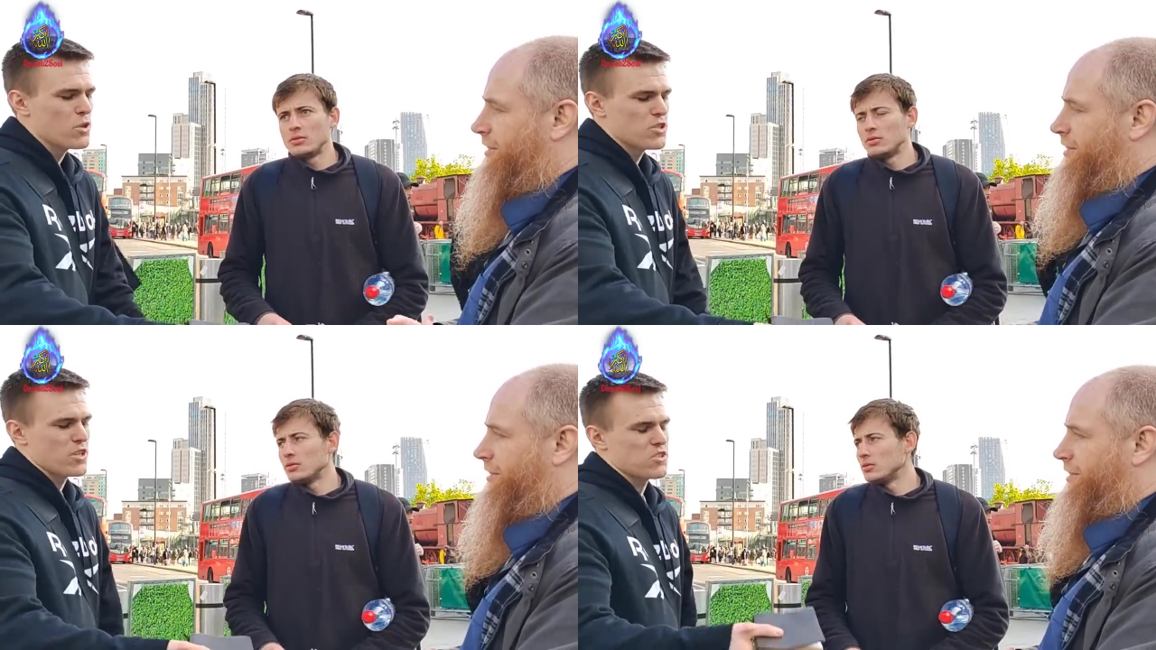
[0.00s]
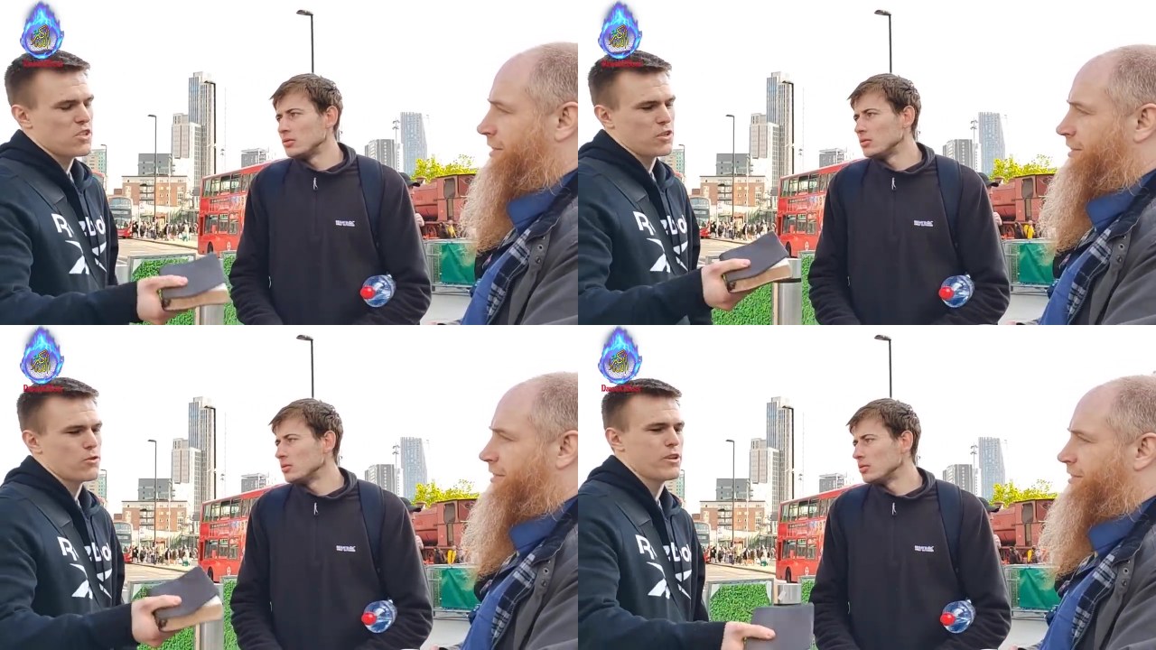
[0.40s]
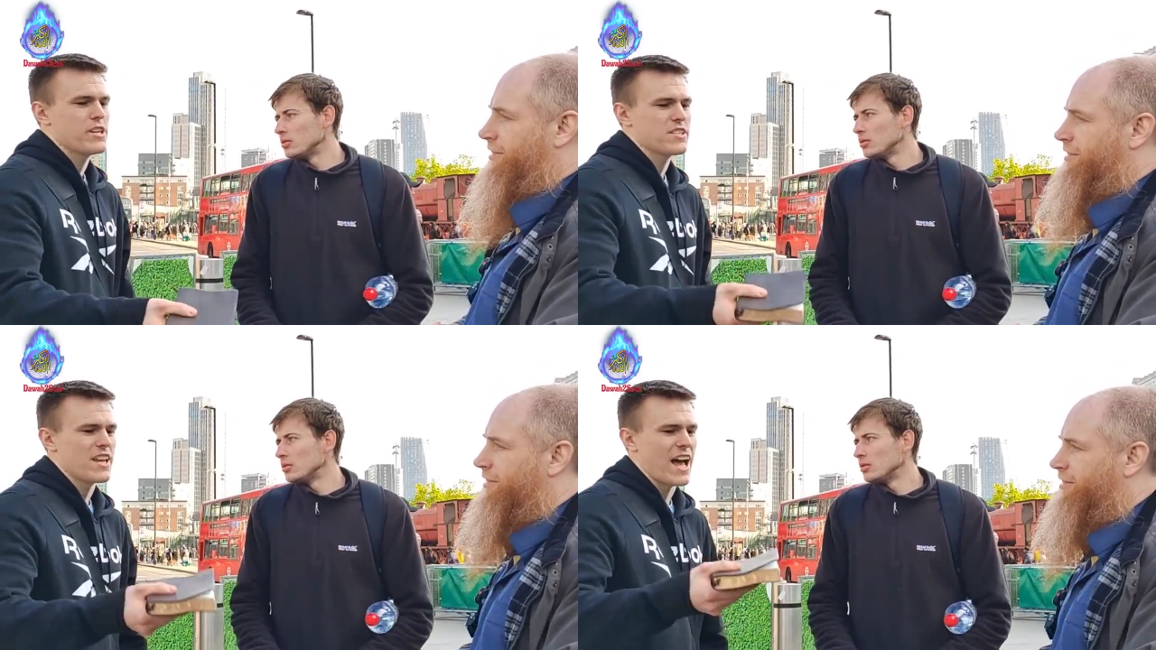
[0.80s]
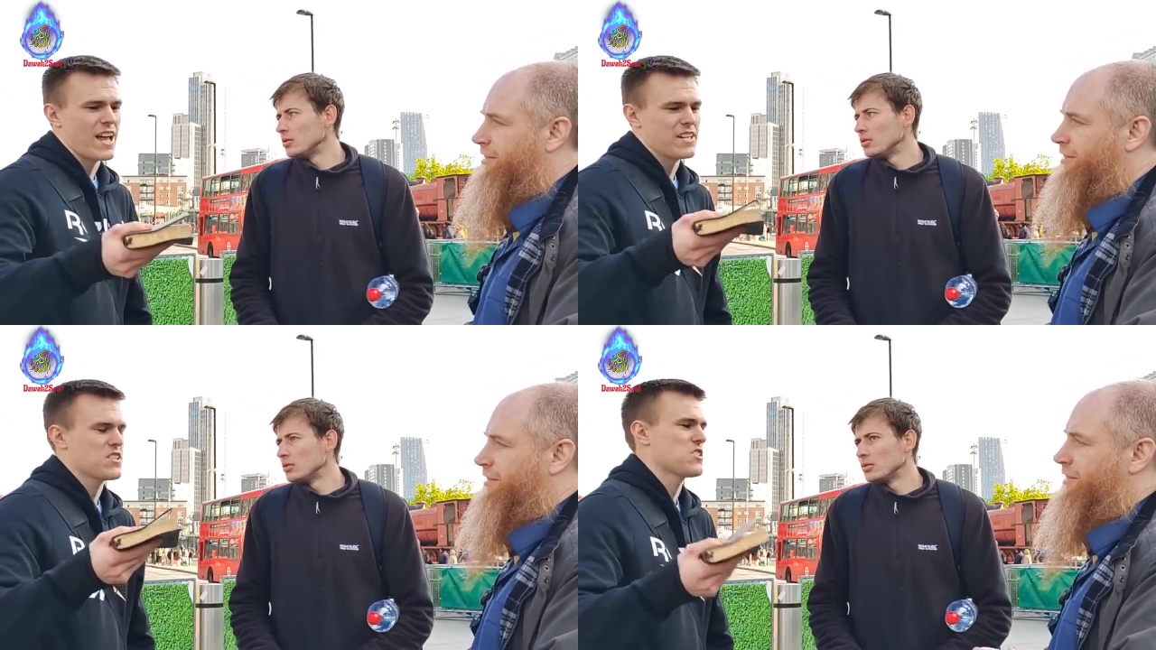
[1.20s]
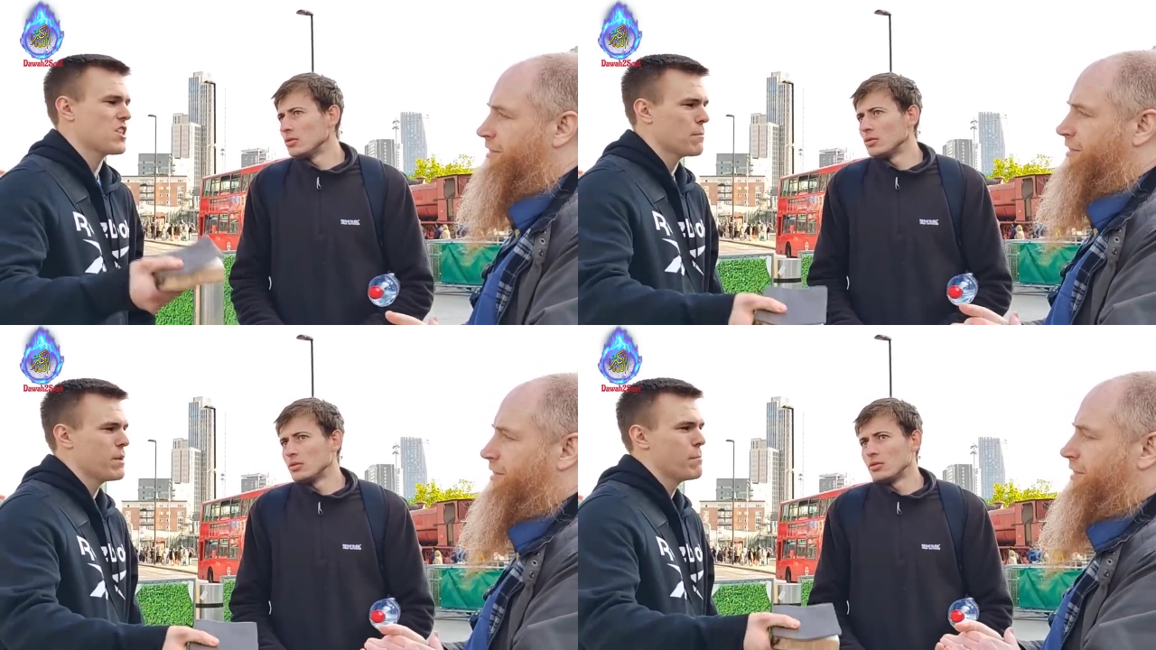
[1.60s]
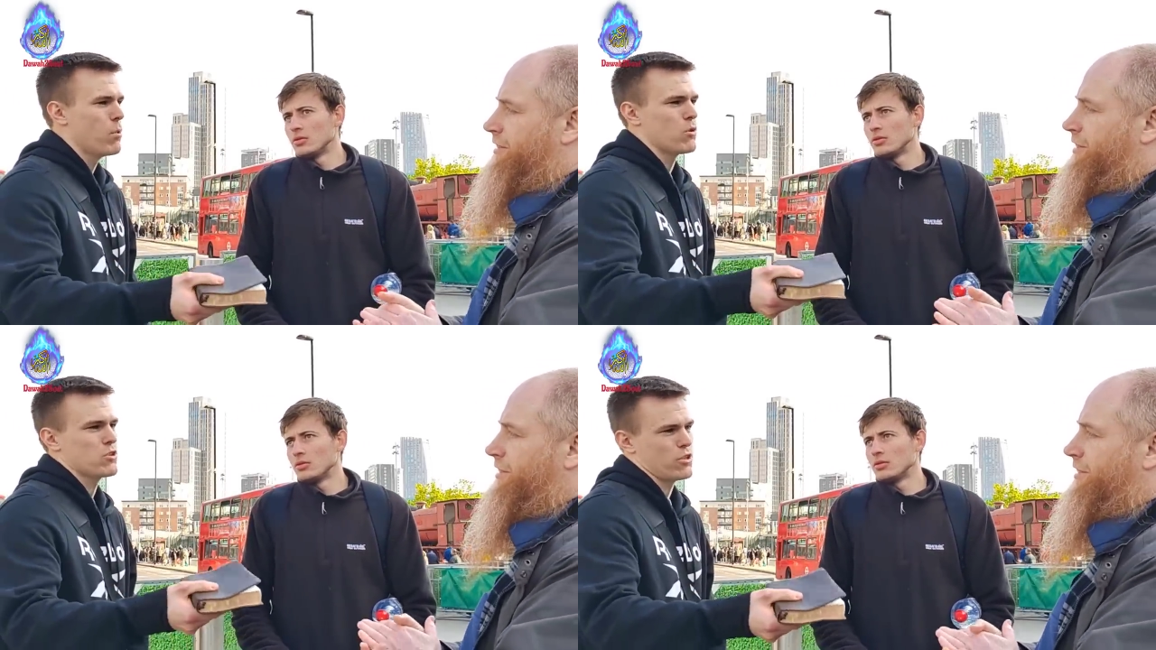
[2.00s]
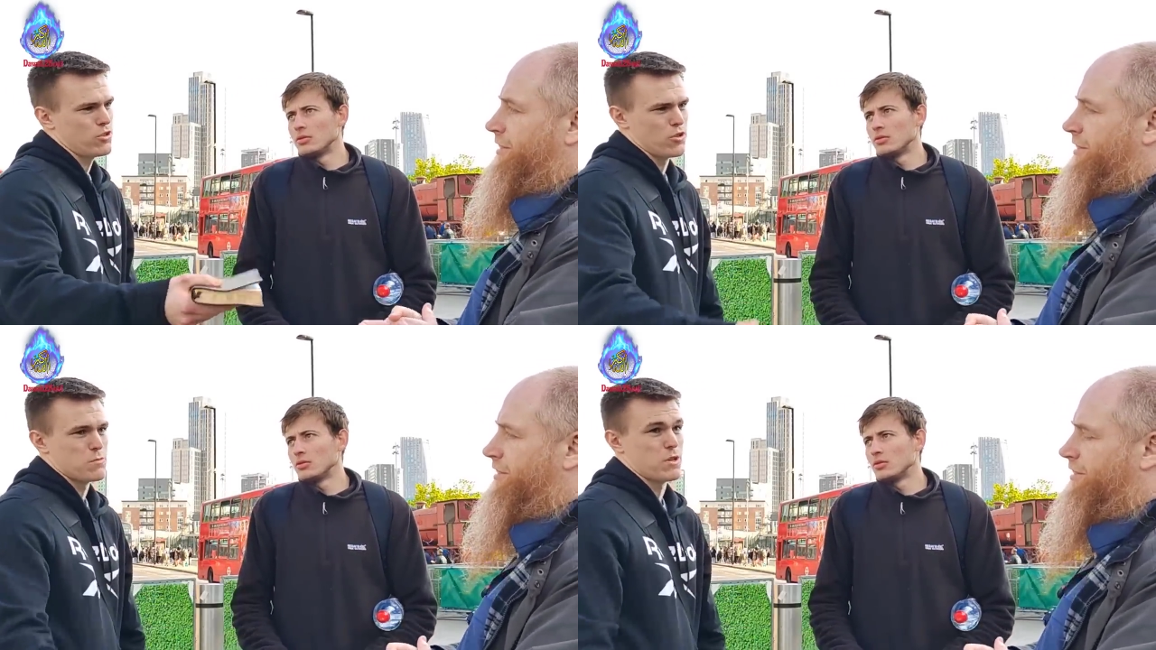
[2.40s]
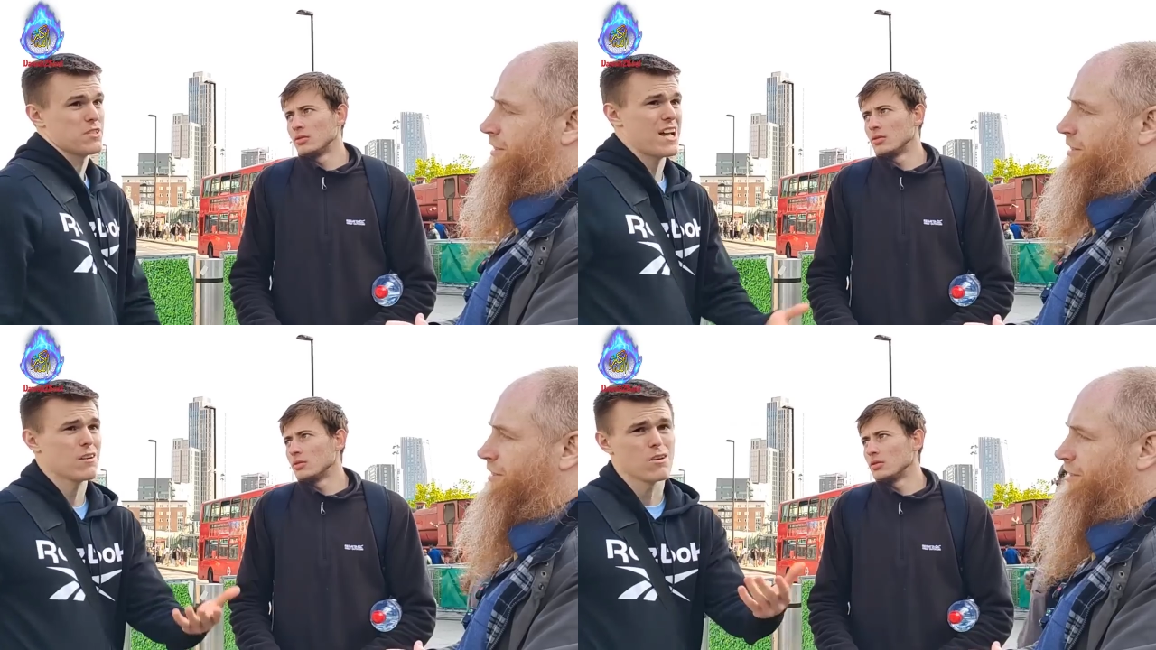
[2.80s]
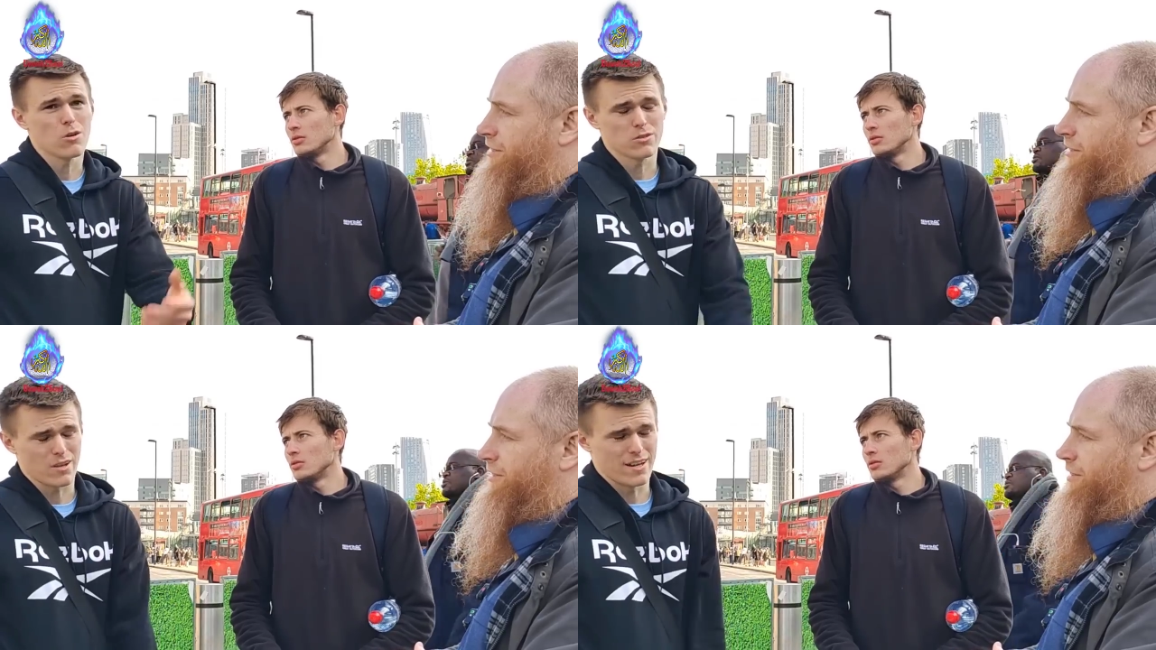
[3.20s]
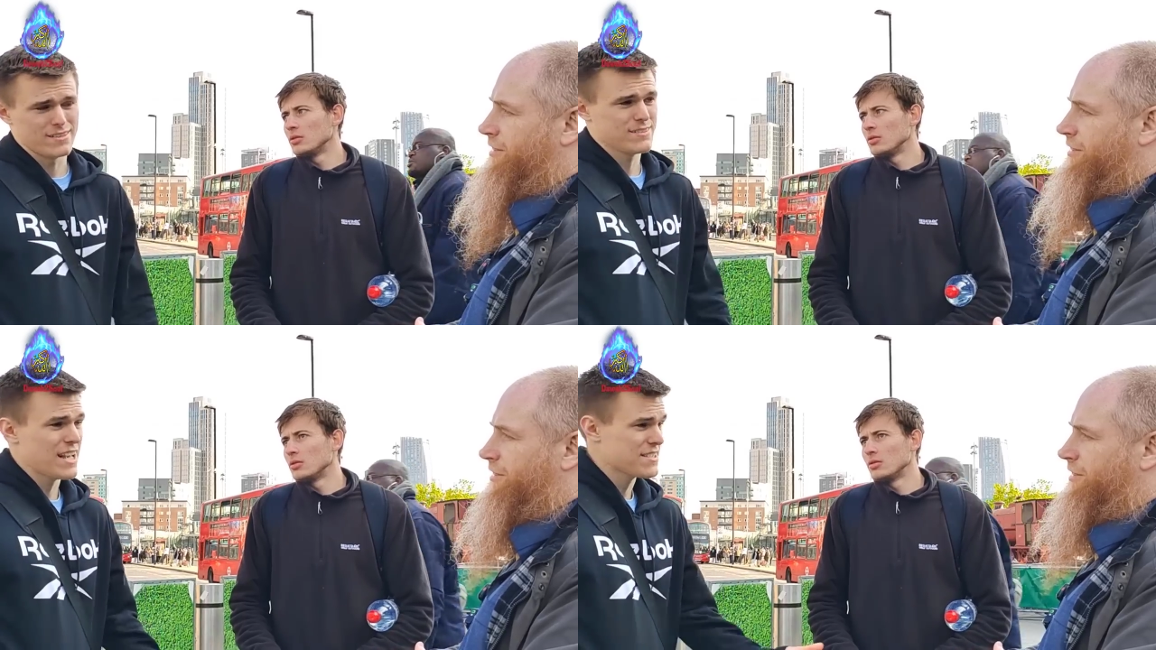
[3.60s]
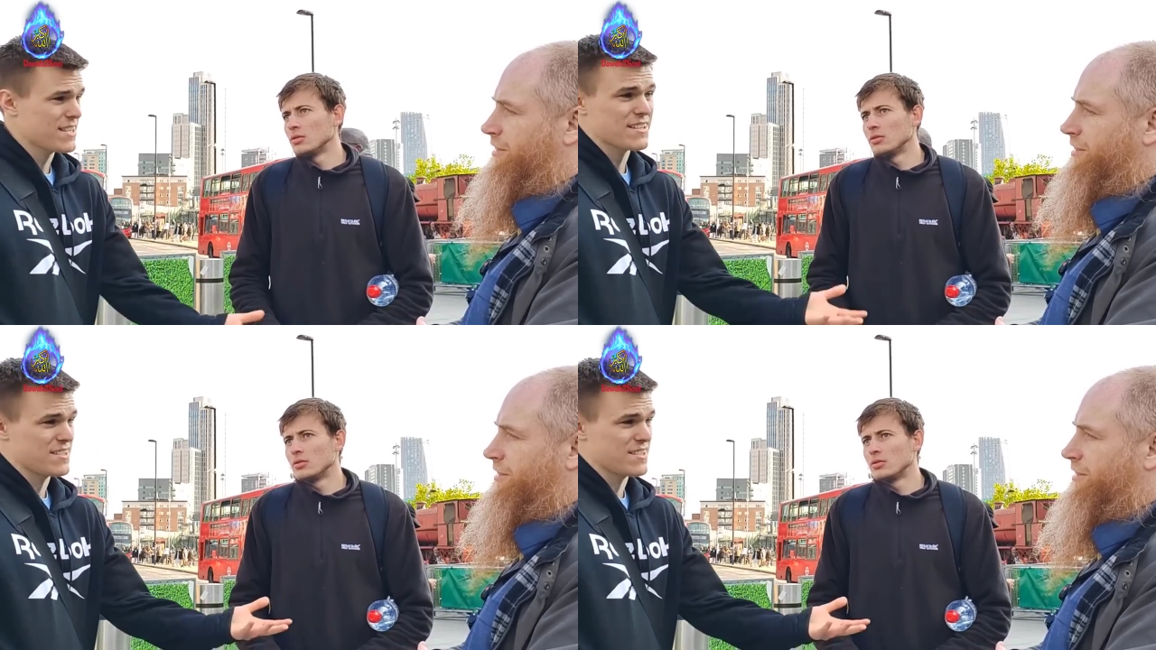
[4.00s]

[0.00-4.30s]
Speaker 1: foolishness to the Greeks and it's a stumbling block to the Jews, because how can God die? That's